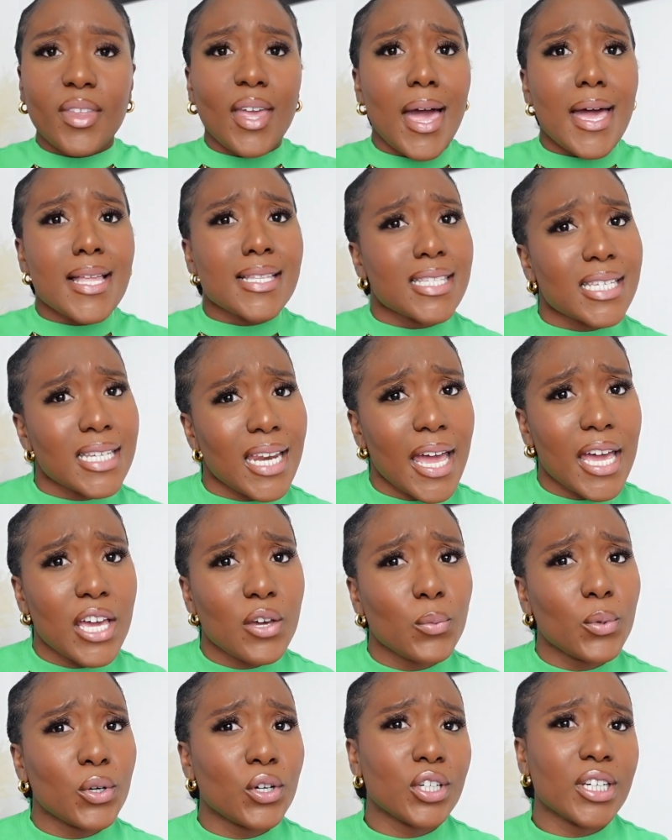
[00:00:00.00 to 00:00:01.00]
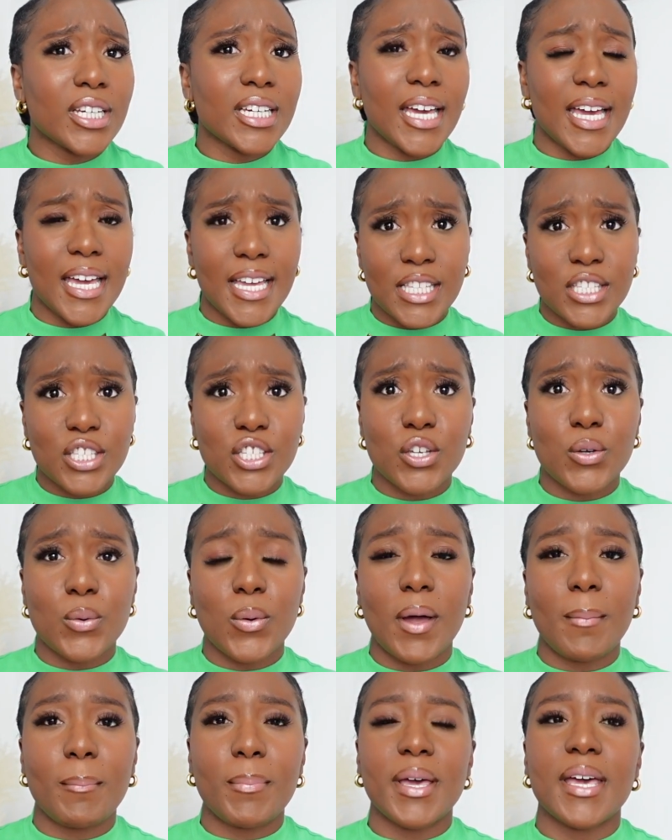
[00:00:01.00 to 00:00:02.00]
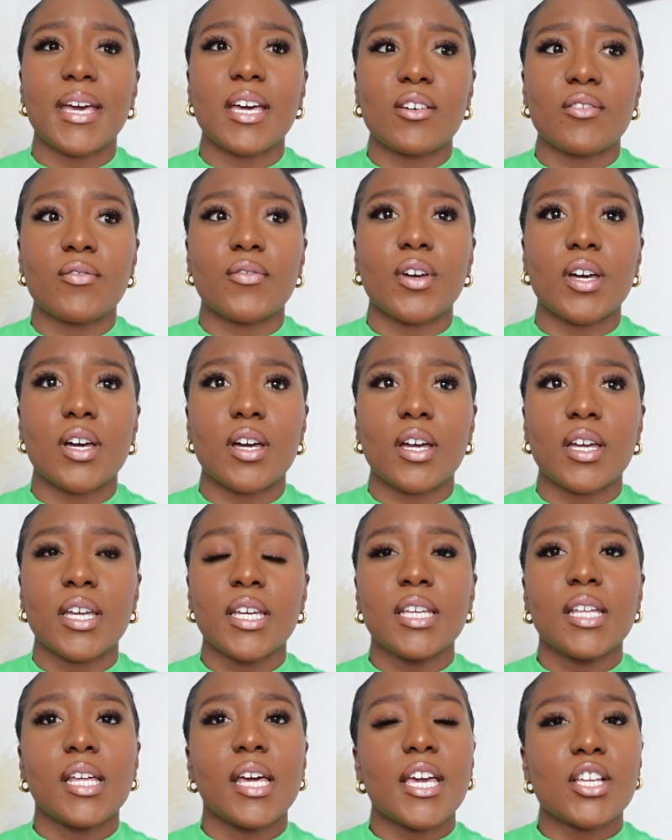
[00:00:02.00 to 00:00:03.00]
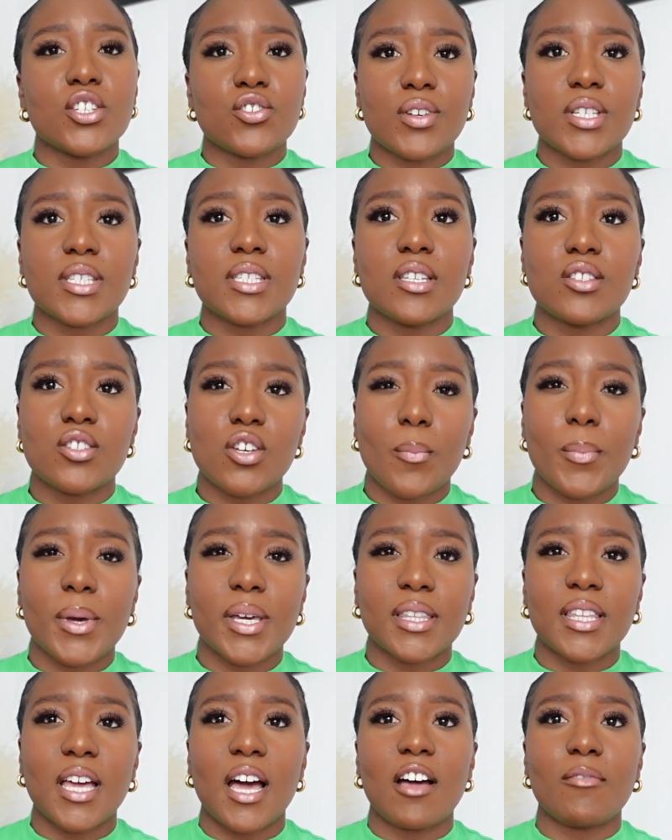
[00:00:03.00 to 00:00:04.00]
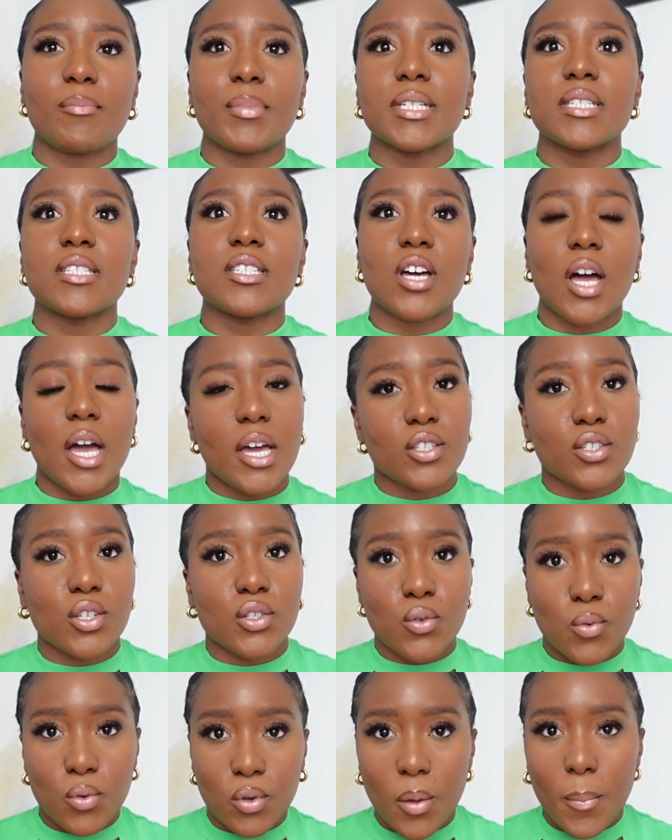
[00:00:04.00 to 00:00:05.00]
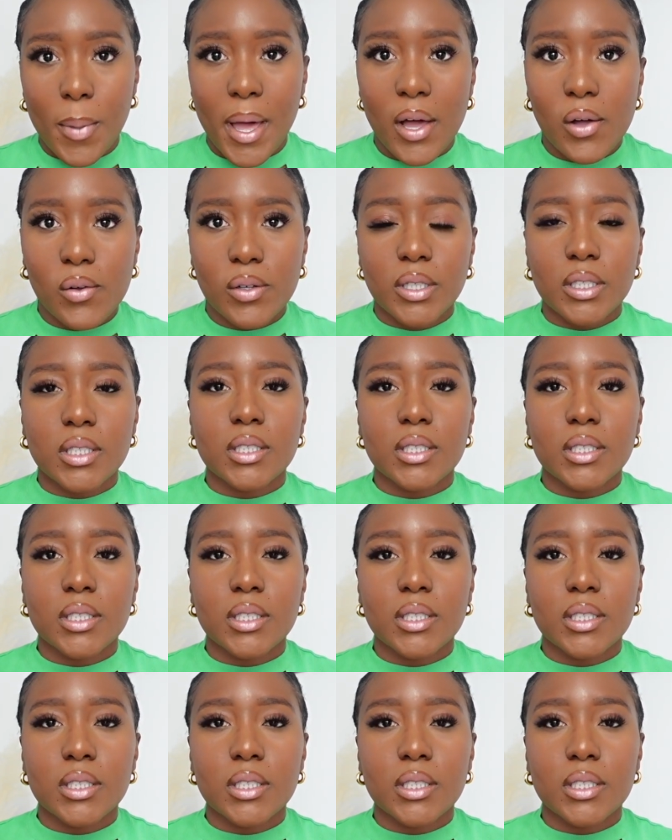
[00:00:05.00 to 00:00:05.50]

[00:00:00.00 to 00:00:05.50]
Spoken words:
And today we're going to get into a bit of a interesting topic that I've been dying to talk about.